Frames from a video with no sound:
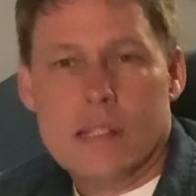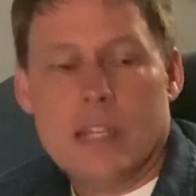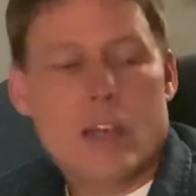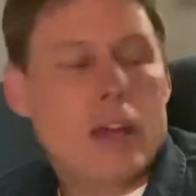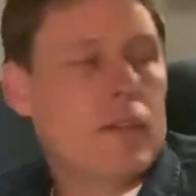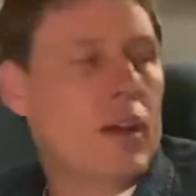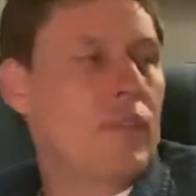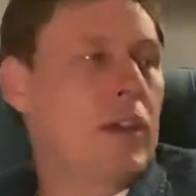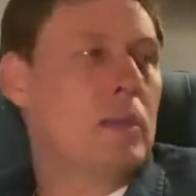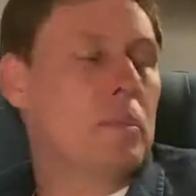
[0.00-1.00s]
Yeah, I've
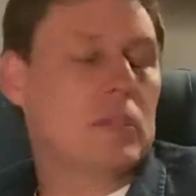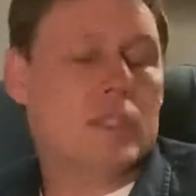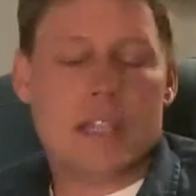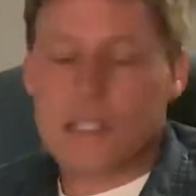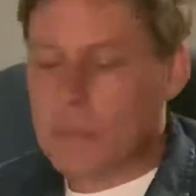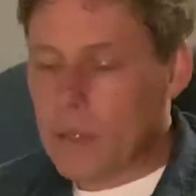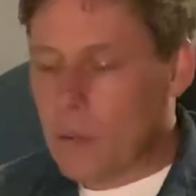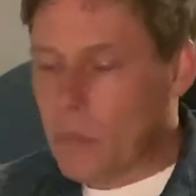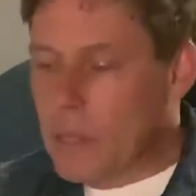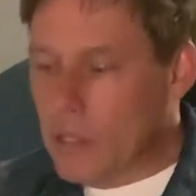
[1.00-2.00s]
had people say to me,
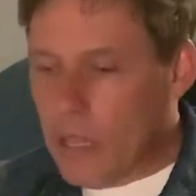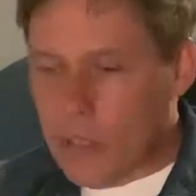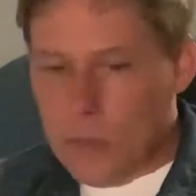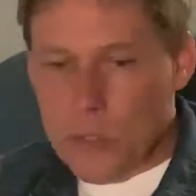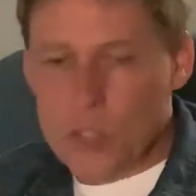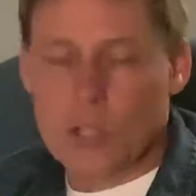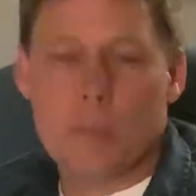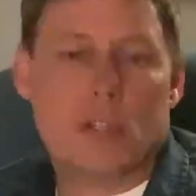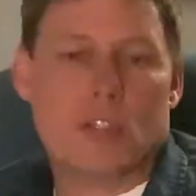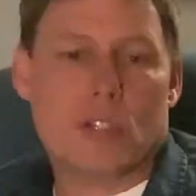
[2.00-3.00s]
well, Billy, you got your music
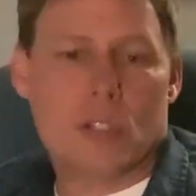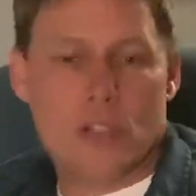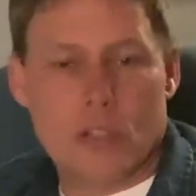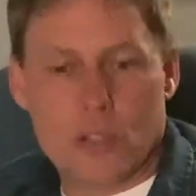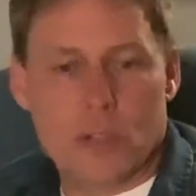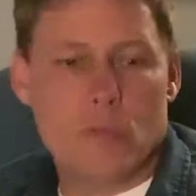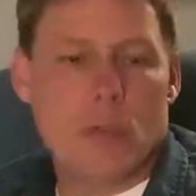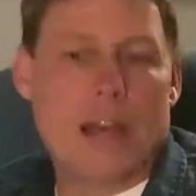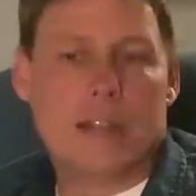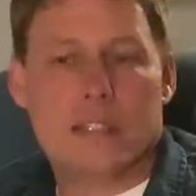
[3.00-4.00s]
much, or, you
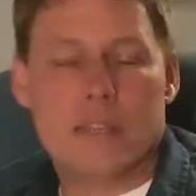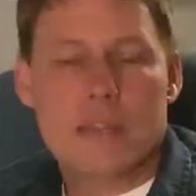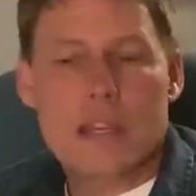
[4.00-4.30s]
write this stuff.